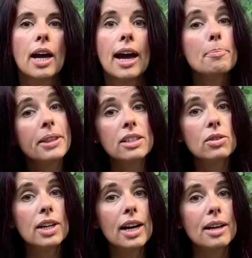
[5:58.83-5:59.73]
But that's
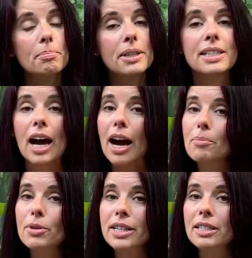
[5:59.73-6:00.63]
okay, because I'm
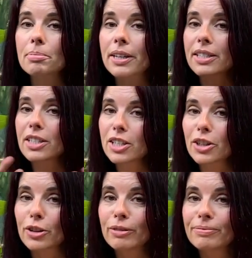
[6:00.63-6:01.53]
bringing the plant to
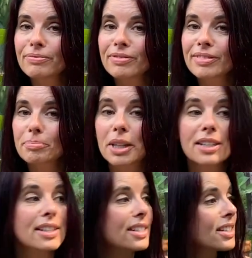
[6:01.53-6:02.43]
you
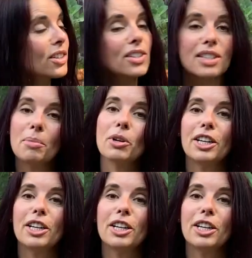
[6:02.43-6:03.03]
because it's still summer